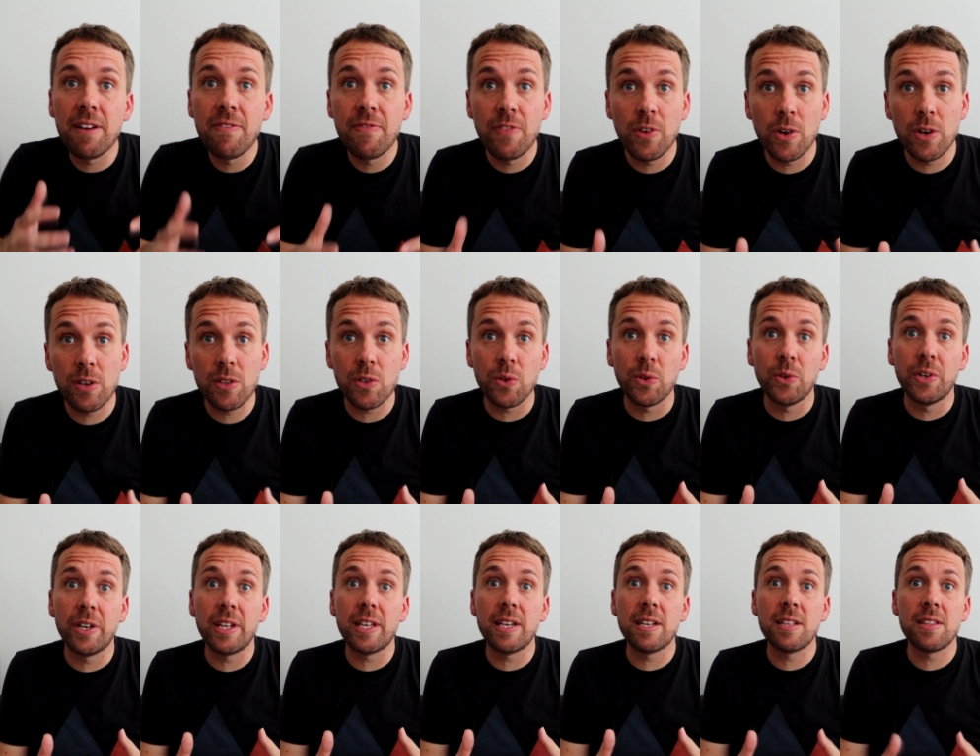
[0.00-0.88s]
my first
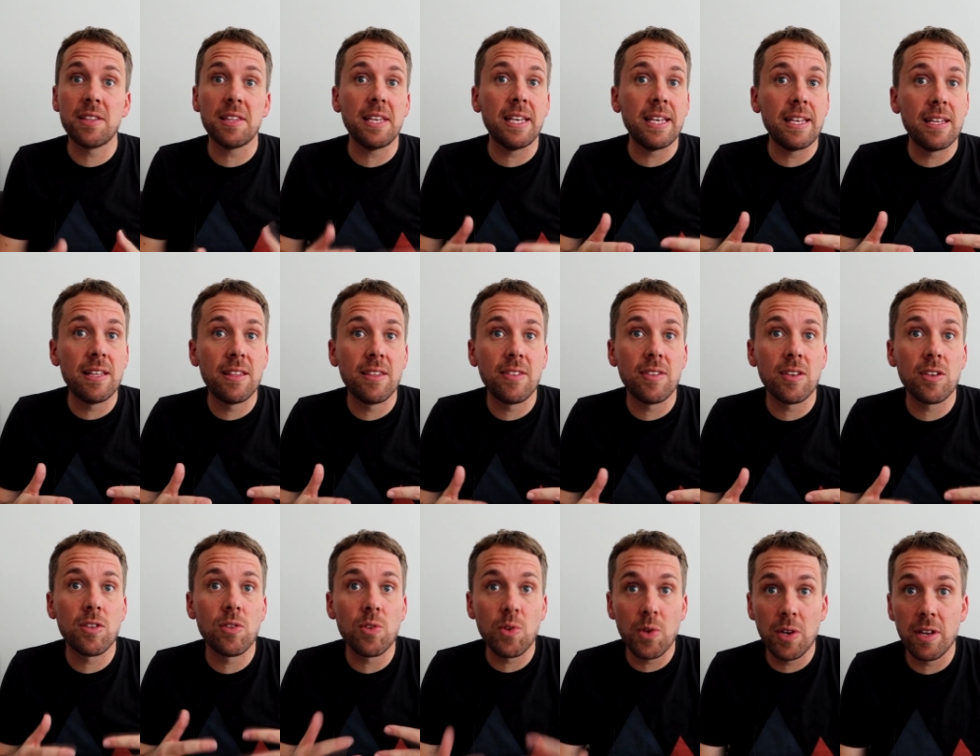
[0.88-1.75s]
audience is the
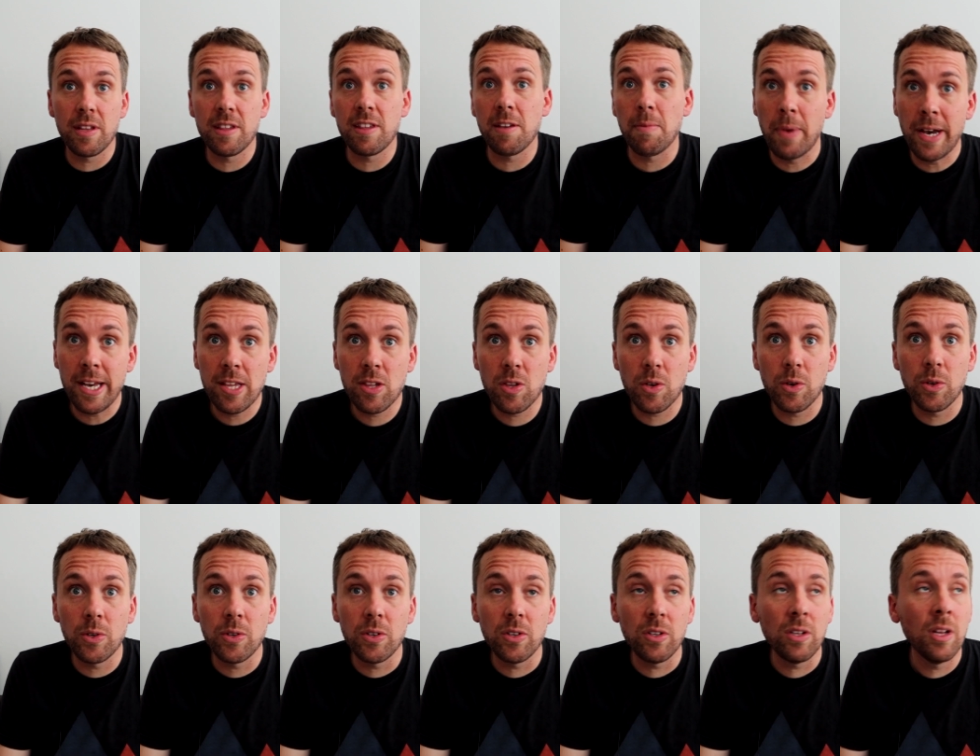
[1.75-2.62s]
students at my
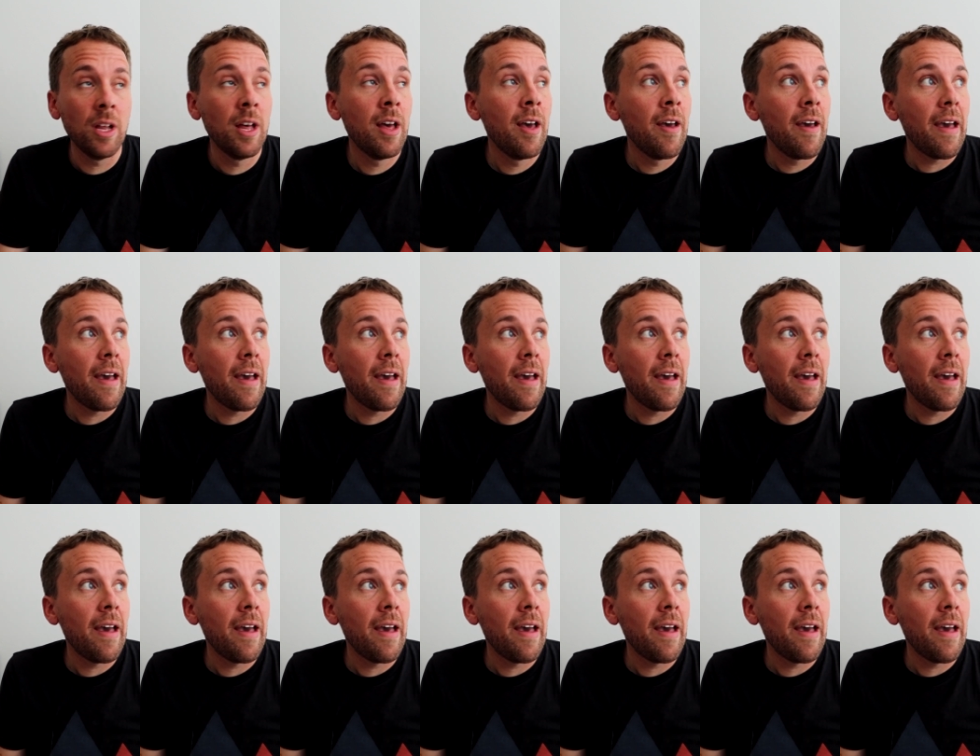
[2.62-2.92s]
school.